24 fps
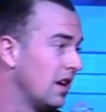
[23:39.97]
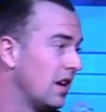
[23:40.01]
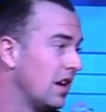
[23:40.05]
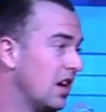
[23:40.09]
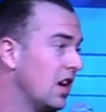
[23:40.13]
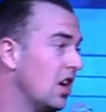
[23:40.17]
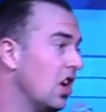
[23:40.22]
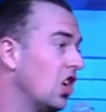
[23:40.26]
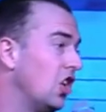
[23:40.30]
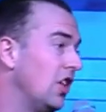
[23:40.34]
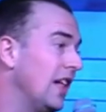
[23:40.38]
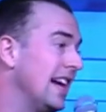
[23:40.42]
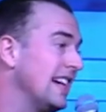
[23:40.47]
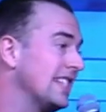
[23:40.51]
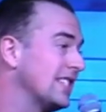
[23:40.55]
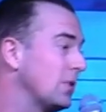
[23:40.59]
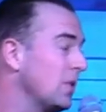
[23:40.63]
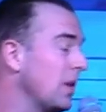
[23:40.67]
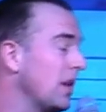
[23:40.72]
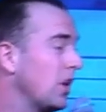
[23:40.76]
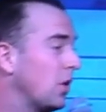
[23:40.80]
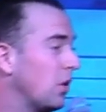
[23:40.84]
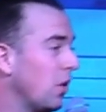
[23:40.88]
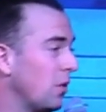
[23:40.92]
Last
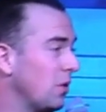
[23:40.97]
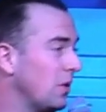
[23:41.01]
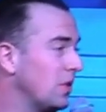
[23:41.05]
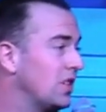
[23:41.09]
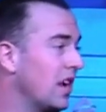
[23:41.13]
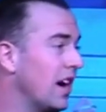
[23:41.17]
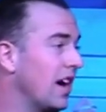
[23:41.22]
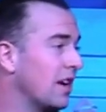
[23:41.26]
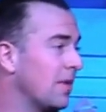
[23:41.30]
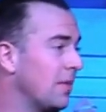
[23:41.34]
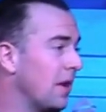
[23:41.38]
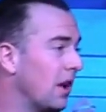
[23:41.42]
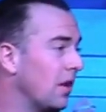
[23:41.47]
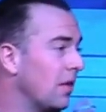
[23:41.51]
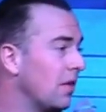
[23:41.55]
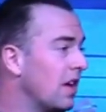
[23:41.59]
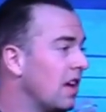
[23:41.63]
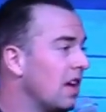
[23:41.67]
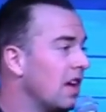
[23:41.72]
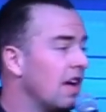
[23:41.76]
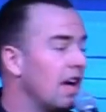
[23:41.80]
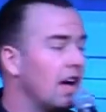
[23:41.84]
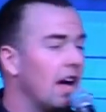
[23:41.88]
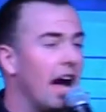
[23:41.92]
week, what did we talk about?
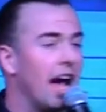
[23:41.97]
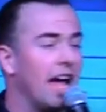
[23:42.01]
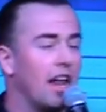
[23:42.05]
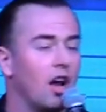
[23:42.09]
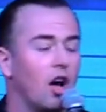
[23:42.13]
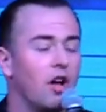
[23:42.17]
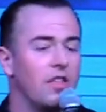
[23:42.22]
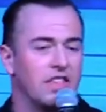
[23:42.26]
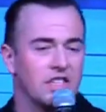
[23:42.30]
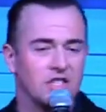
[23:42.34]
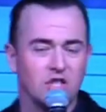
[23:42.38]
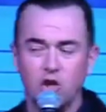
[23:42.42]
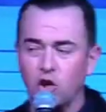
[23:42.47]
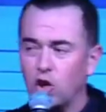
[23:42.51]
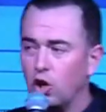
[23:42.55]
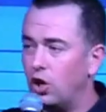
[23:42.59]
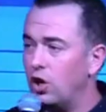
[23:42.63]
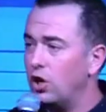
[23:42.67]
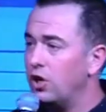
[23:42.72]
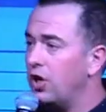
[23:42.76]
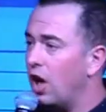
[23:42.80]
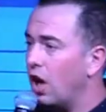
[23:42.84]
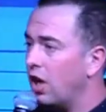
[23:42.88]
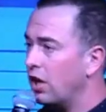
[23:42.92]
I had all this
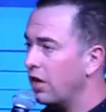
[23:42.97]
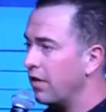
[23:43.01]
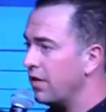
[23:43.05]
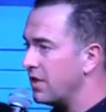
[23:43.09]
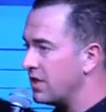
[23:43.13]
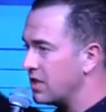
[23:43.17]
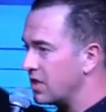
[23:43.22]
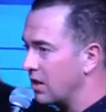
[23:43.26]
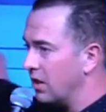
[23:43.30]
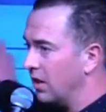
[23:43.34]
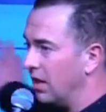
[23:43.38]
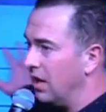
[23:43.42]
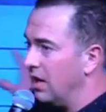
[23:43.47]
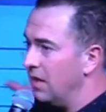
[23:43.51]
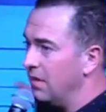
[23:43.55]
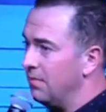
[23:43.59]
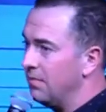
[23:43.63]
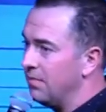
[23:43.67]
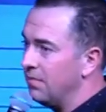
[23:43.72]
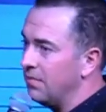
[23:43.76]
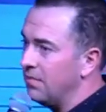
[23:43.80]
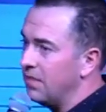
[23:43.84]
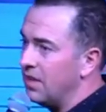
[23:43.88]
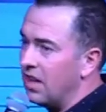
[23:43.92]
gold all over the screen.
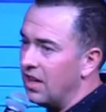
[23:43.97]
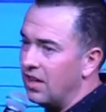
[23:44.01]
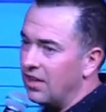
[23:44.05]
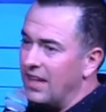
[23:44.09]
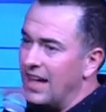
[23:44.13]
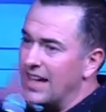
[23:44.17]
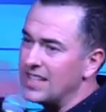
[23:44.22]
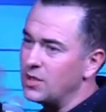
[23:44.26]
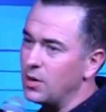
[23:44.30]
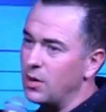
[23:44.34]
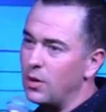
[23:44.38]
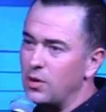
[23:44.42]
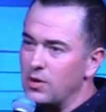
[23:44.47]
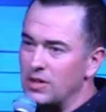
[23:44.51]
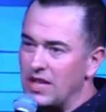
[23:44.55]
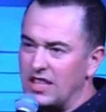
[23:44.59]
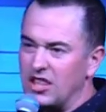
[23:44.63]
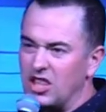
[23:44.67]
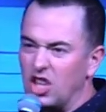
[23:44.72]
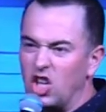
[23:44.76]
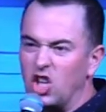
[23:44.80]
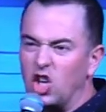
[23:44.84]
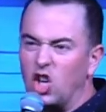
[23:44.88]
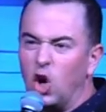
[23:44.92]
Last week was like
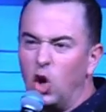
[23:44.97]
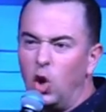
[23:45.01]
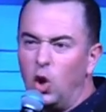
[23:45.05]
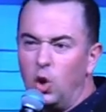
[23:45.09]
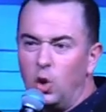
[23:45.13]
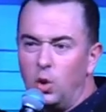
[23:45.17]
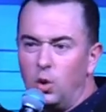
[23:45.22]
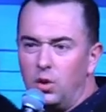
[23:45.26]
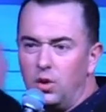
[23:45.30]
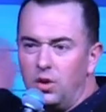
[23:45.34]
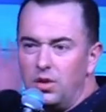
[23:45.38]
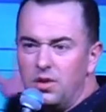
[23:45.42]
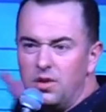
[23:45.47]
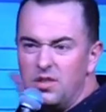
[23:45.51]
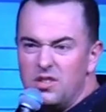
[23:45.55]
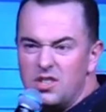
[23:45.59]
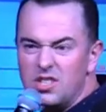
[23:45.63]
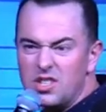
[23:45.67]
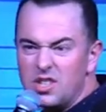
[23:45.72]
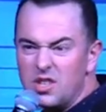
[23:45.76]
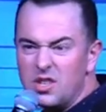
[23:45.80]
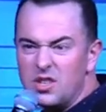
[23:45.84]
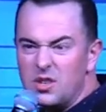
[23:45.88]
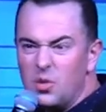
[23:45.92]
the gold
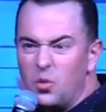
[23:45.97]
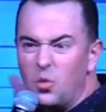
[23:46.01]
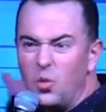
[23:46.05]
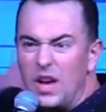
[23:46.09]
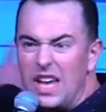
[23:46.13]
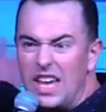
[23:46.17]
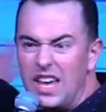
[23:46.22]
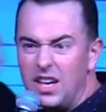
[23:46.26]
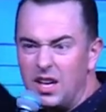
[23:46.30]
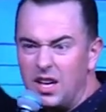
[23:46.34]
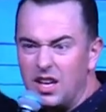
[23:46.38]
week.